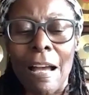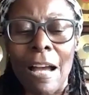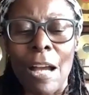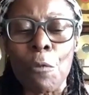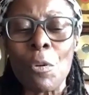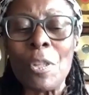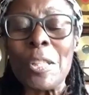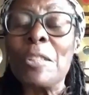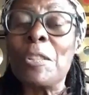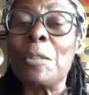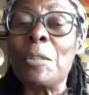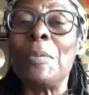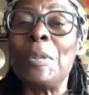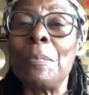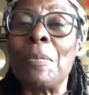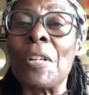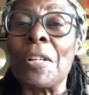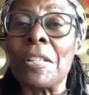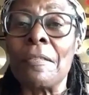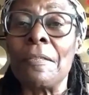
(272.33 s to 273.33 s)
I wanted to
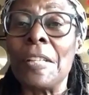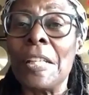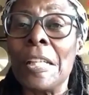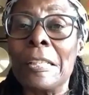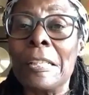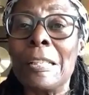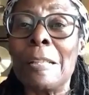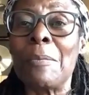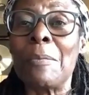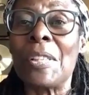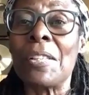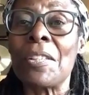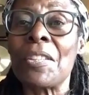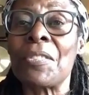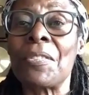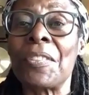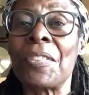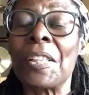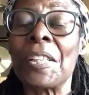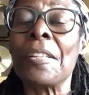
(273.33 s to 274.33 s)
be part of A&M
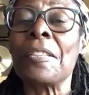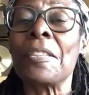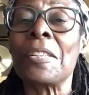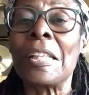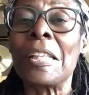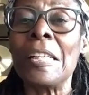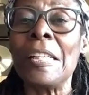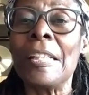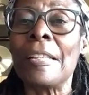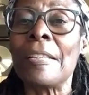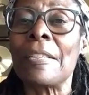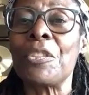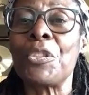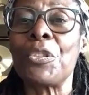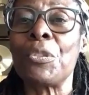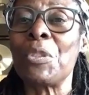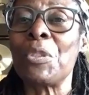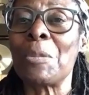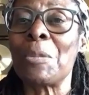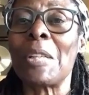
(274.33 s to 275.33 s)
because of Carole King.
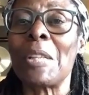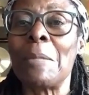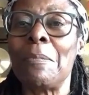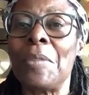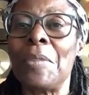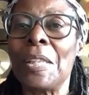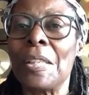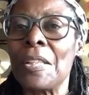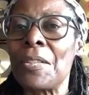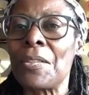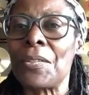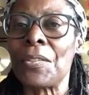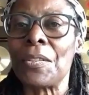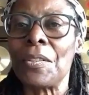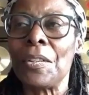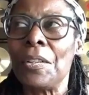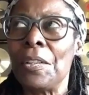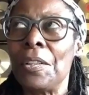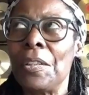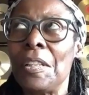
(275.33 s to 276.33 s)
She was my biggest